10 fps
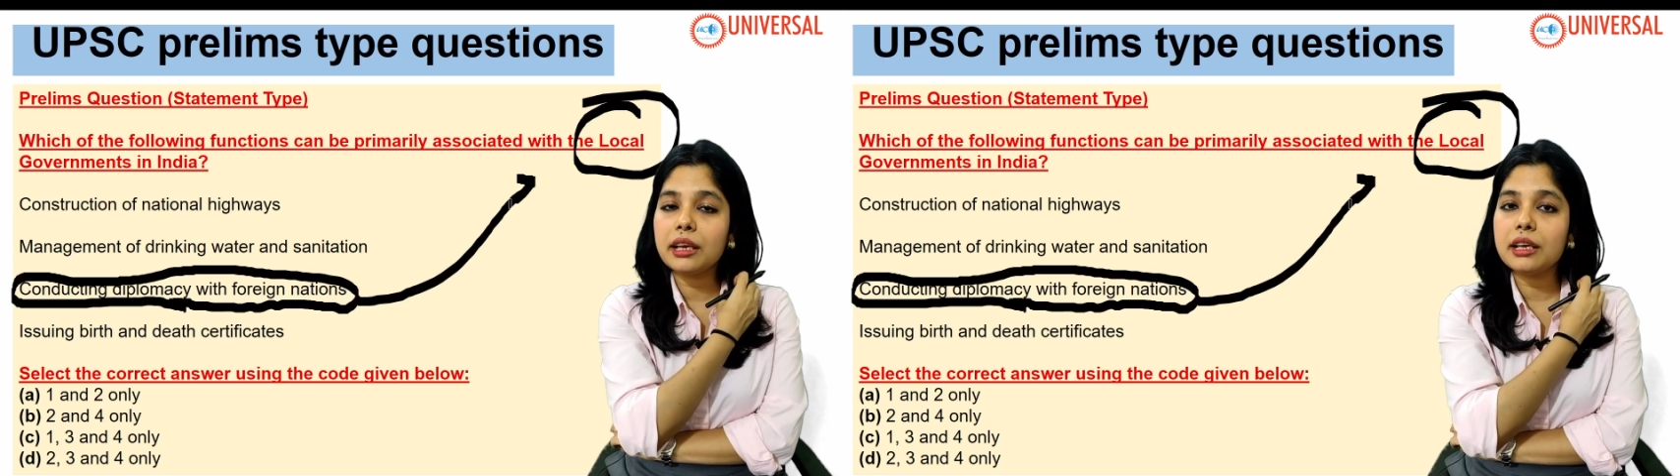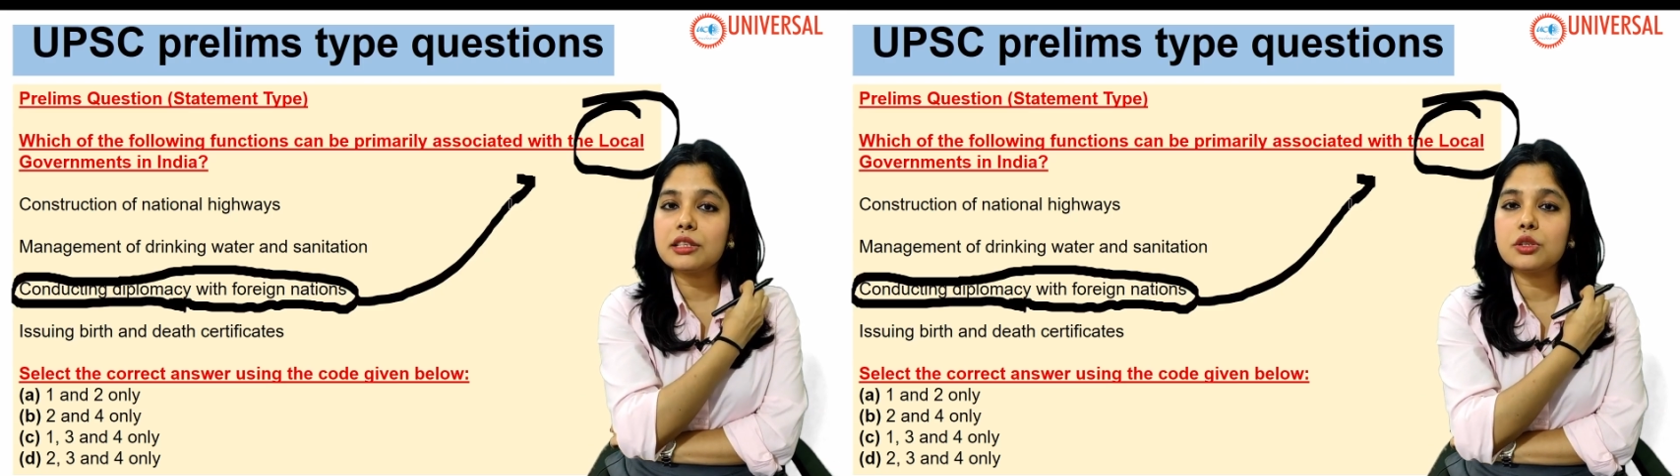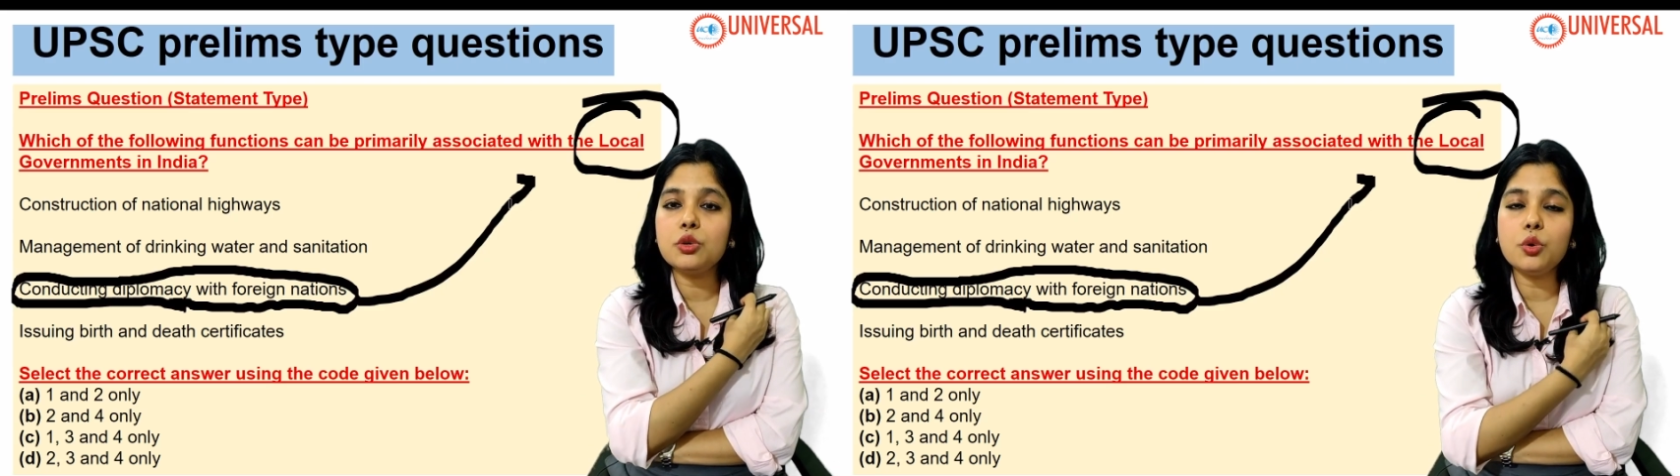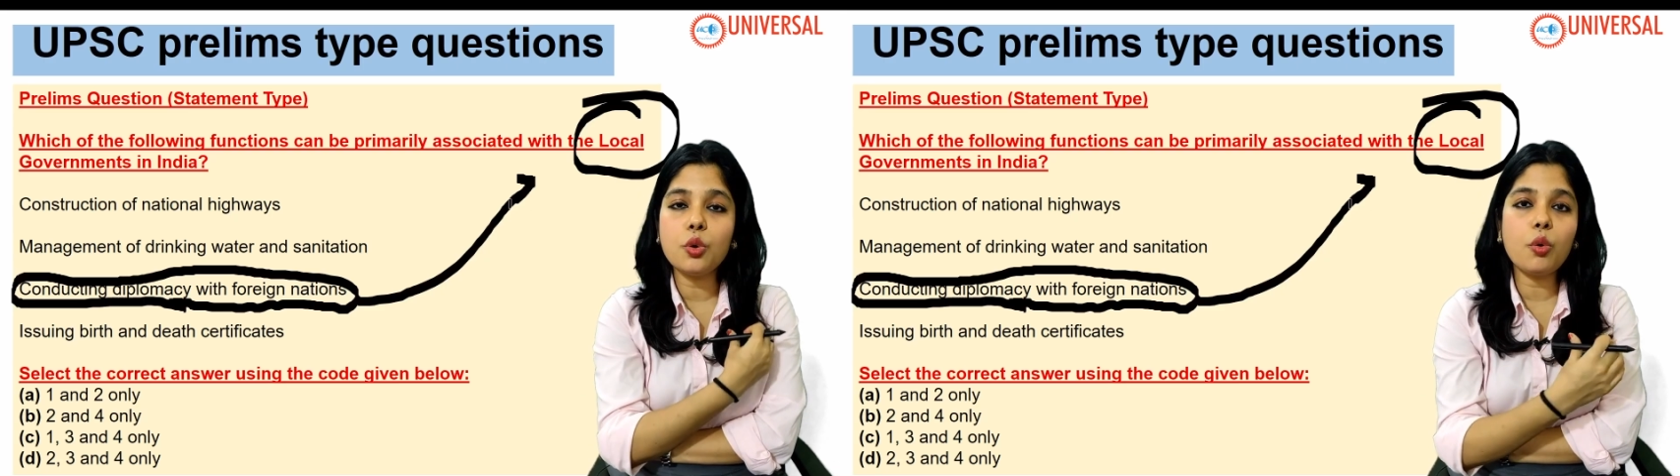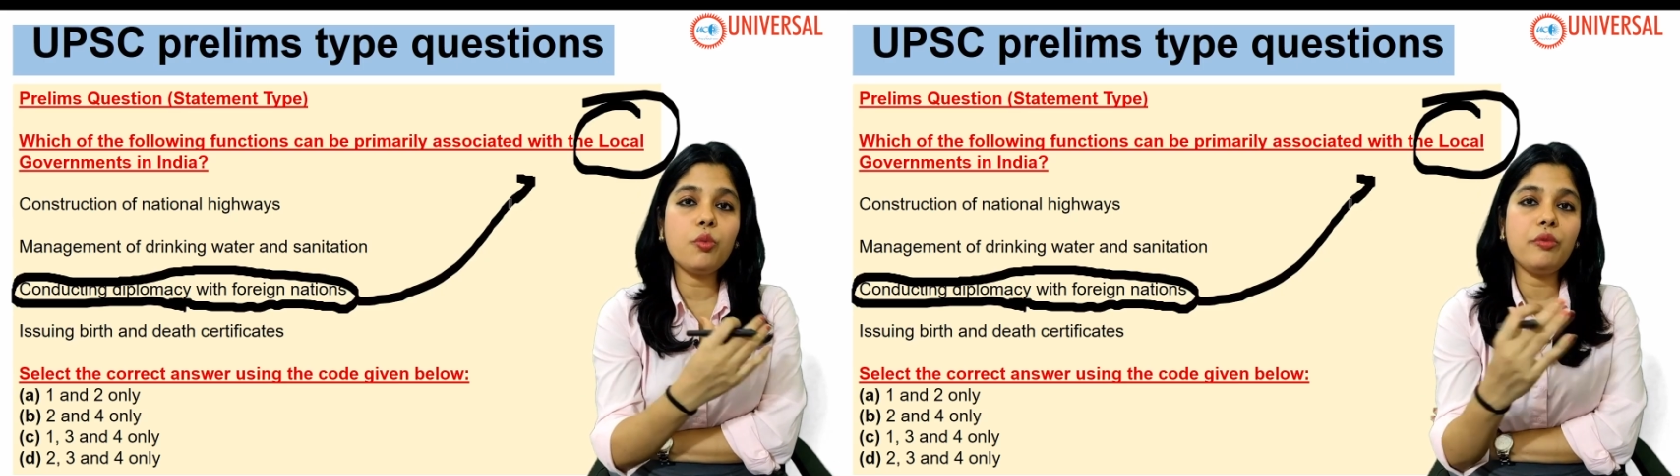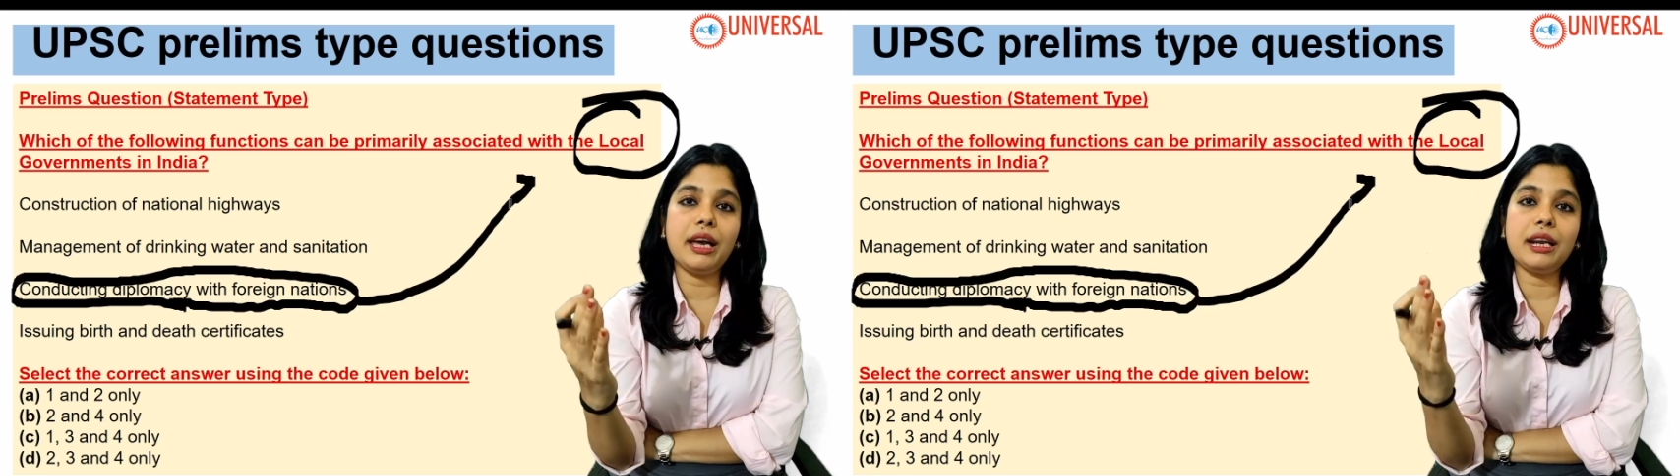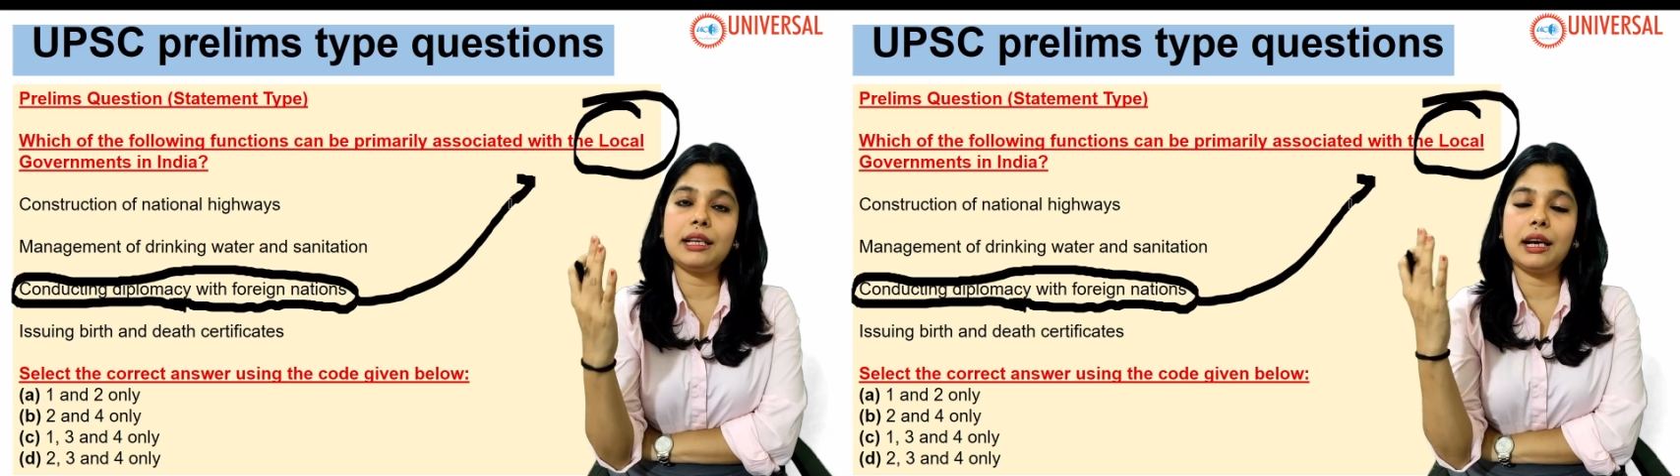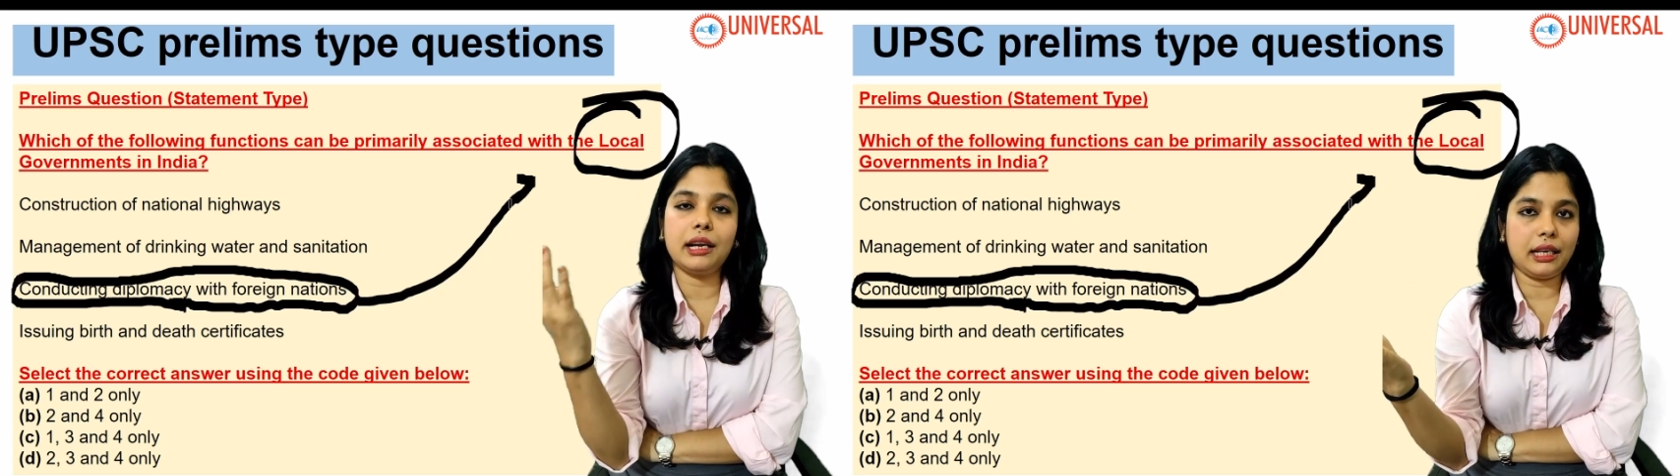is nowhere
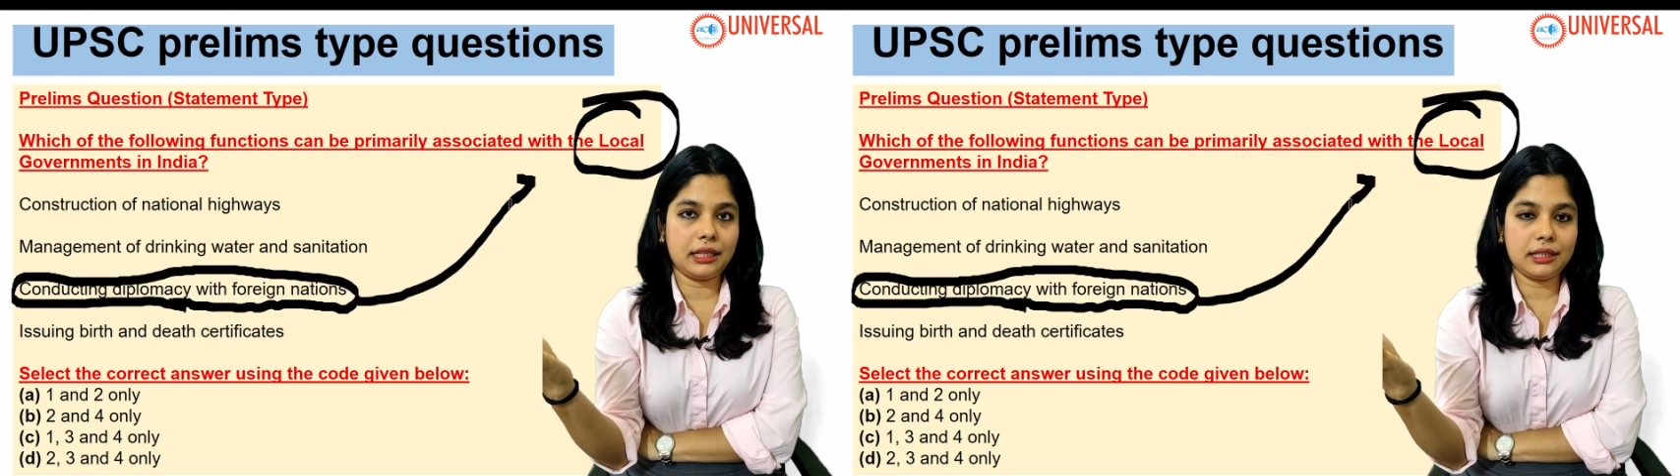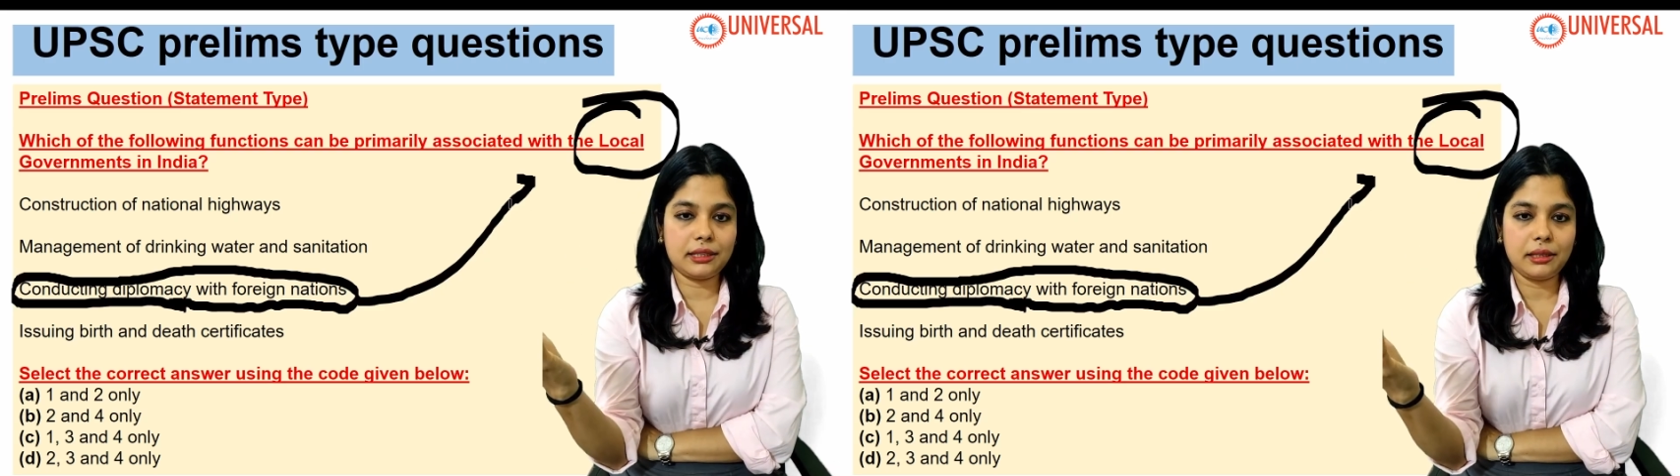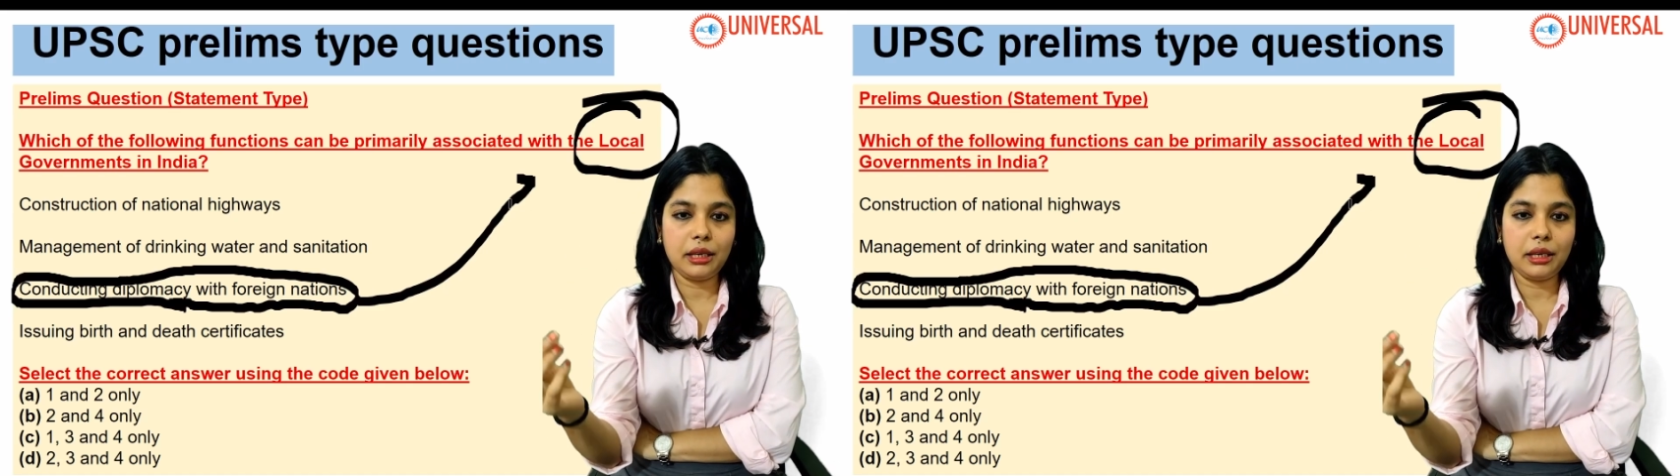correct.